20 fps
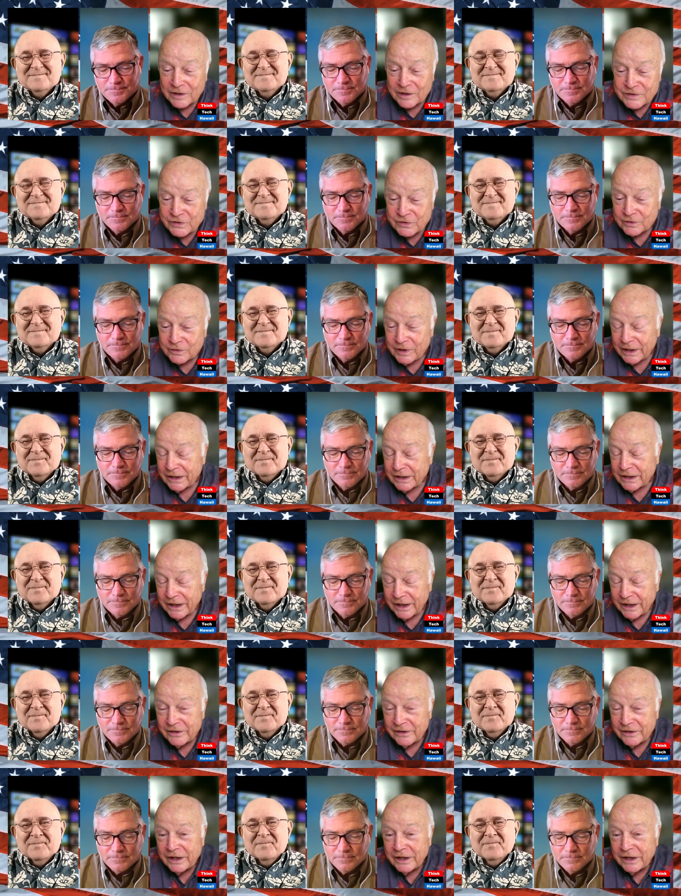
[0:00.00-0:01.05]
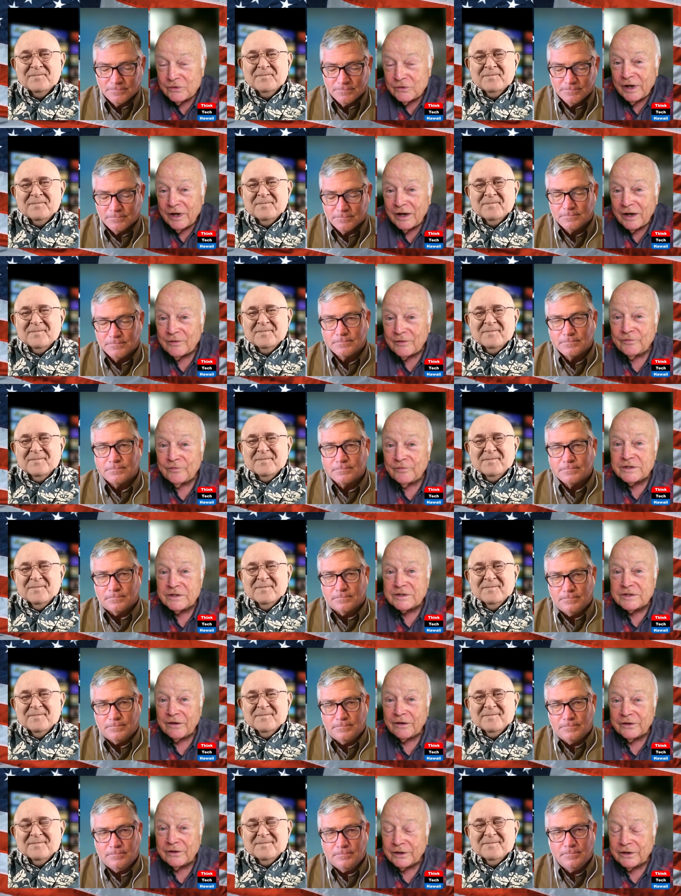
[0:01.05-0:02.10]
Speaker 1: also. And then you have this
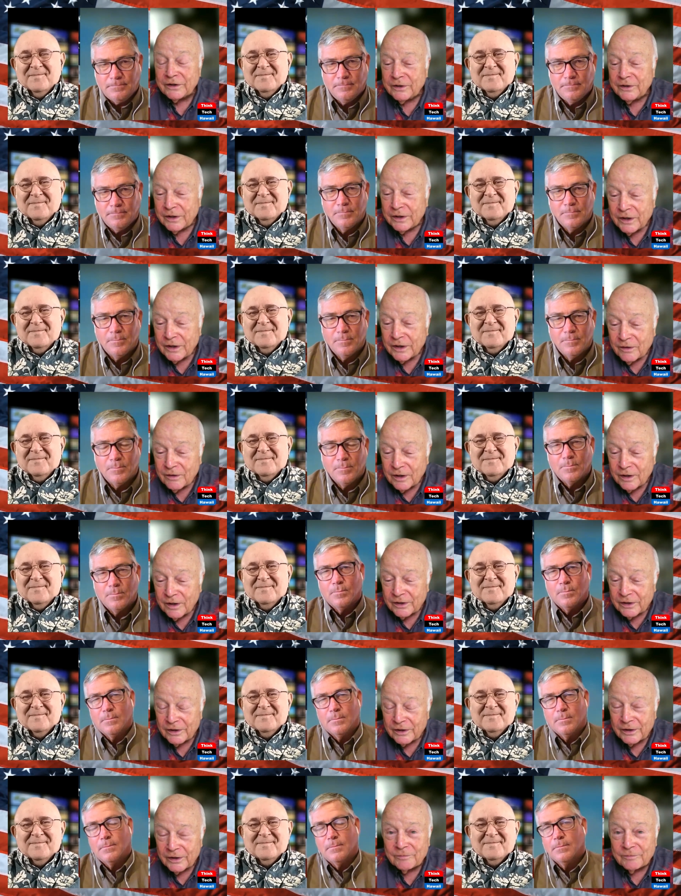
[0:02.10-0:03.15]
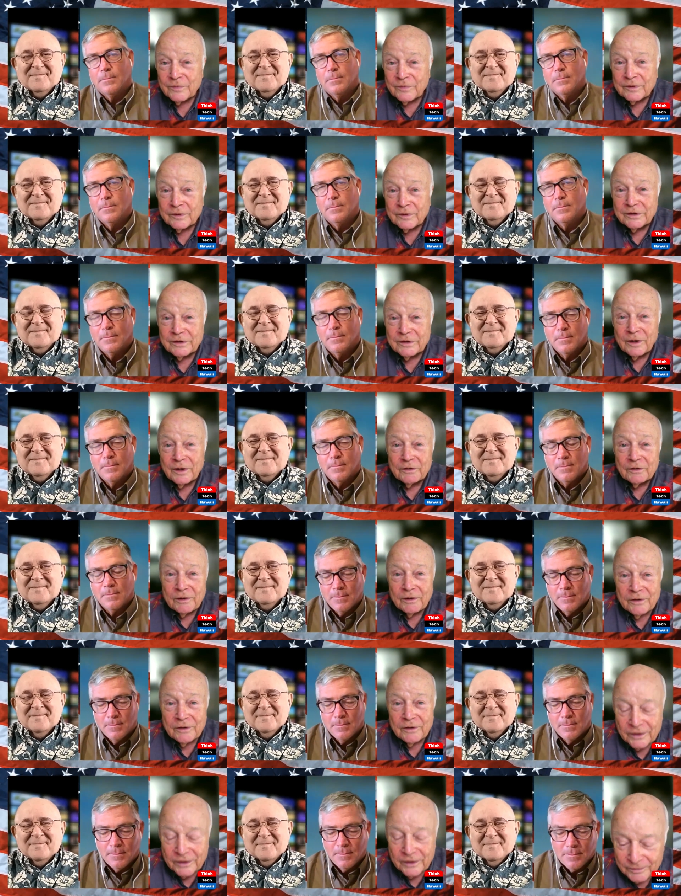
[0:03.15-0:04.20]
other uh,
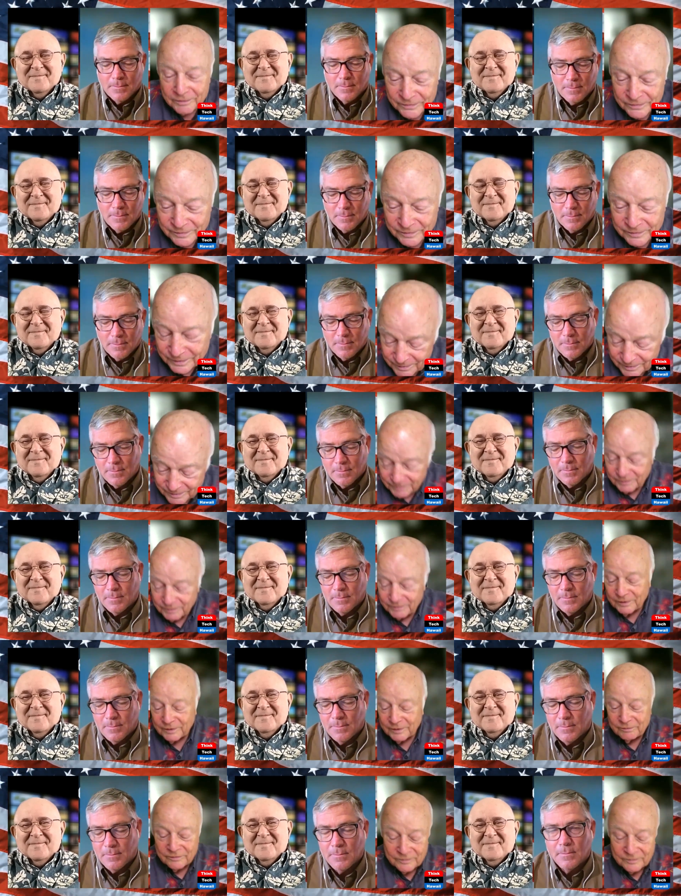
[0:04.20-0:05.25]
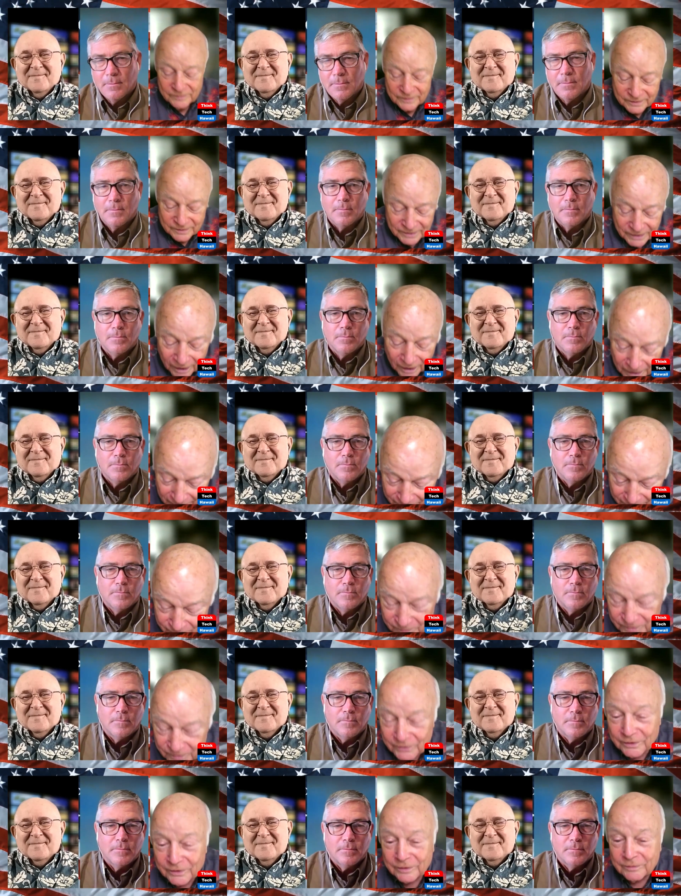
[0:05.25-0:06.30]
uh, guy,
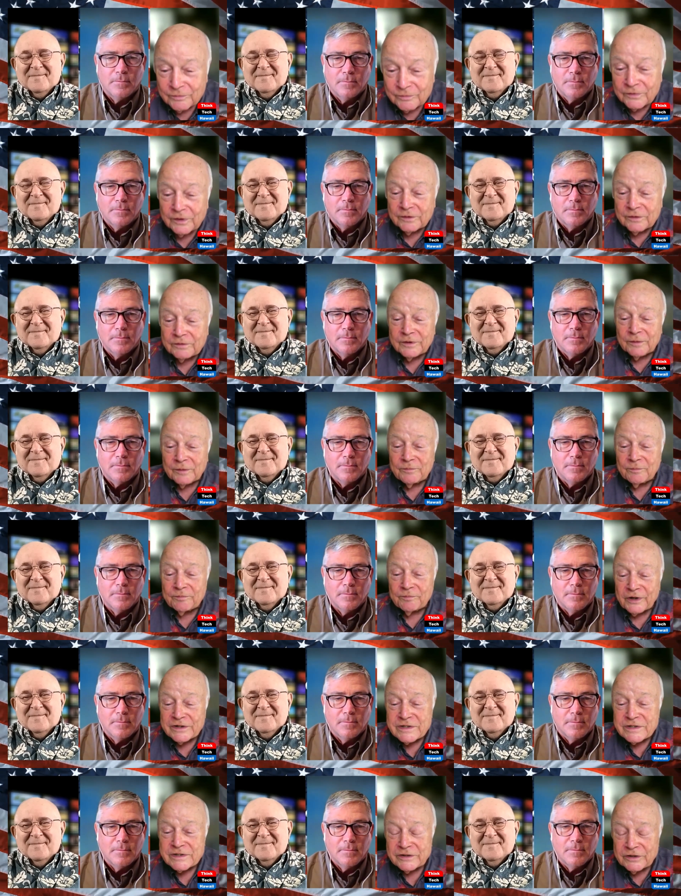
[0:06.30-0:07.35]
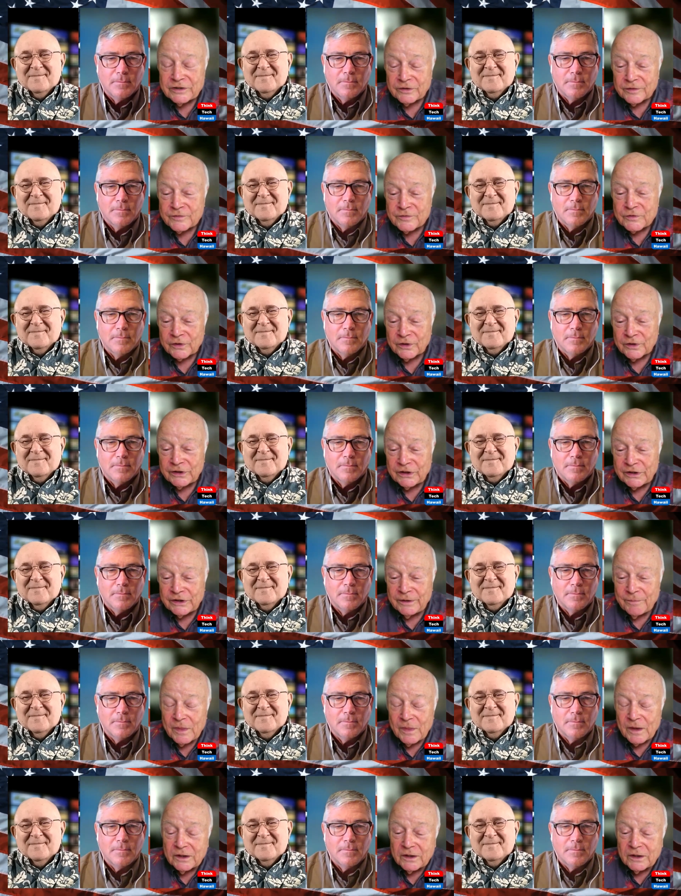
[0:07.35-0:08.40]
you know, the, the president of Turkey,
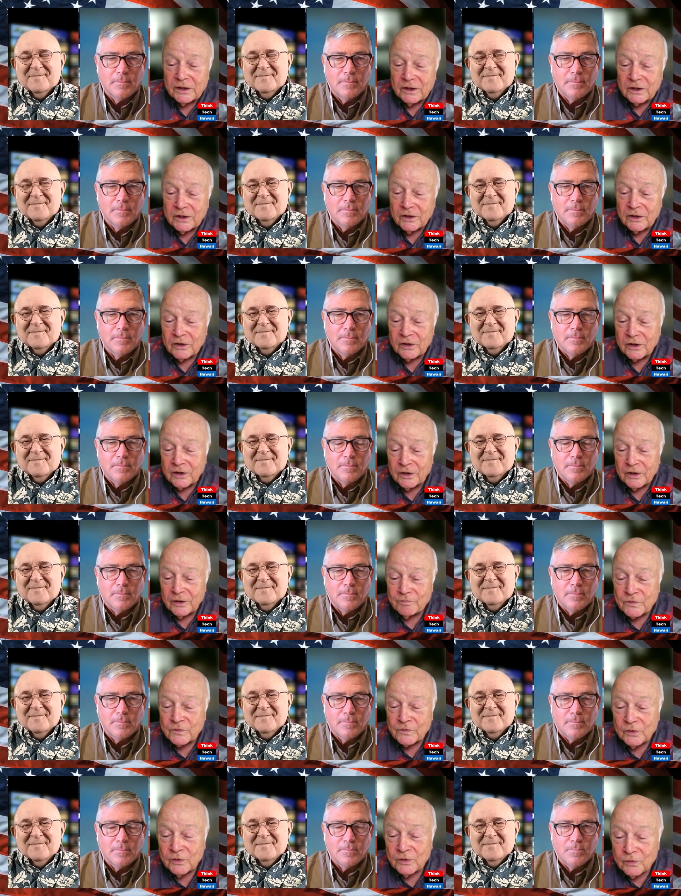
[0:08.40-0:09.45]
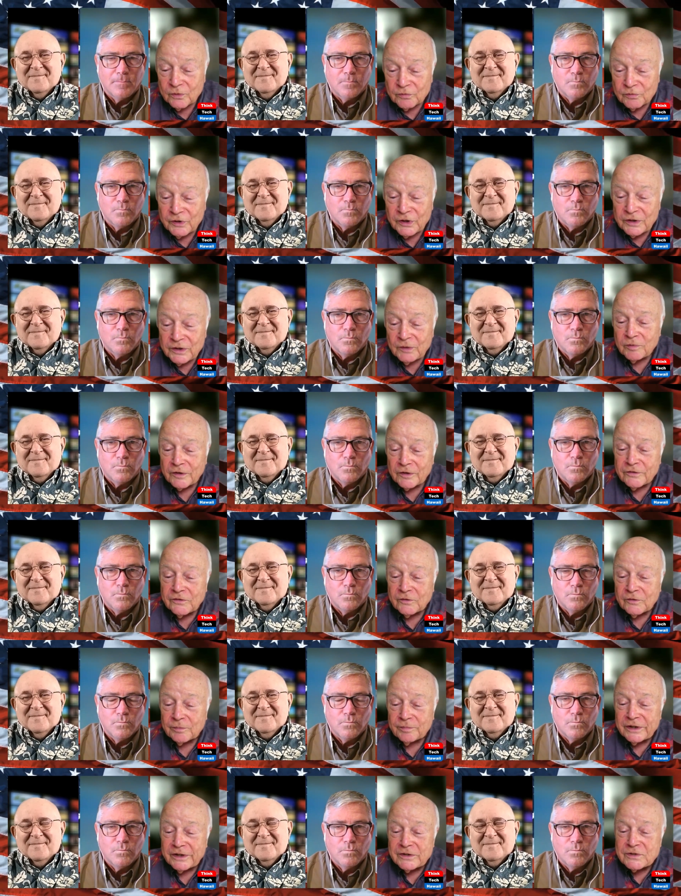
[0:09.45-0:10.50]
um, who really wants to
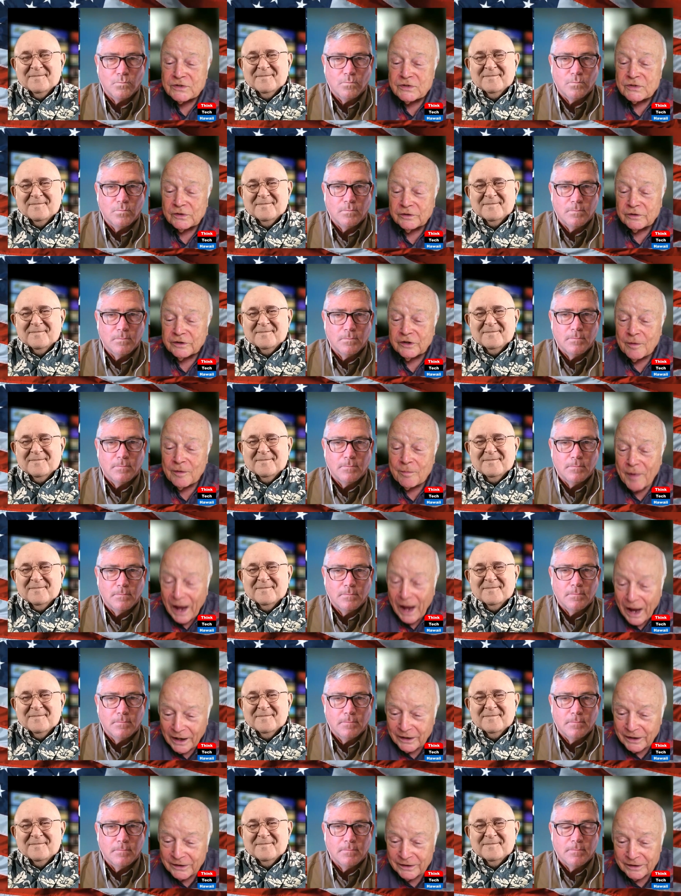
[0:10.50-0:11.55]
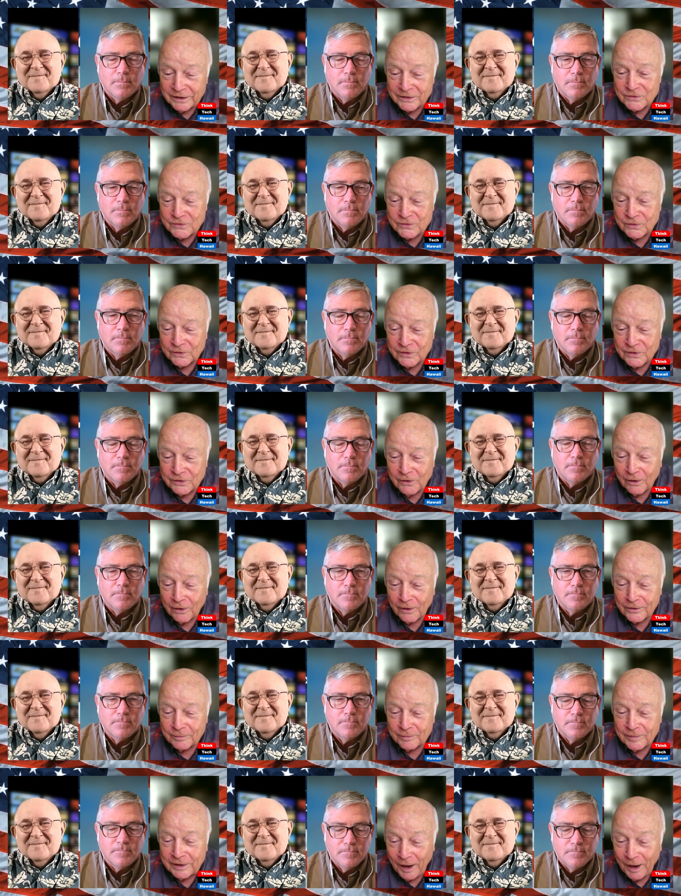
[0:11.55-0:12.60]
bring Syria back into the
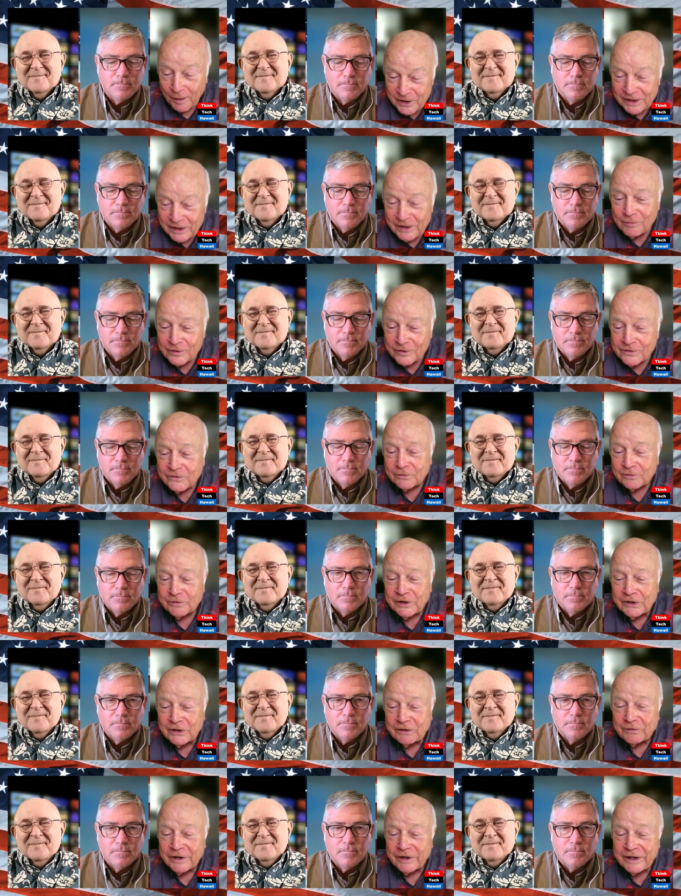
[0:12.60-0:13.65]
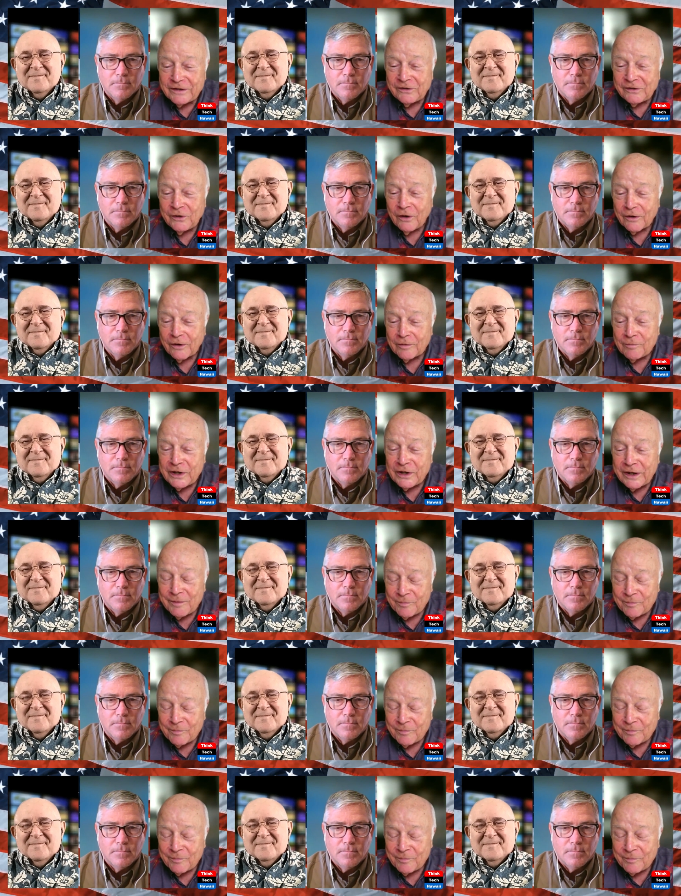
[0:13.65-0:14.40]
Ottoman. I mean, he wants to recreate the Ottoman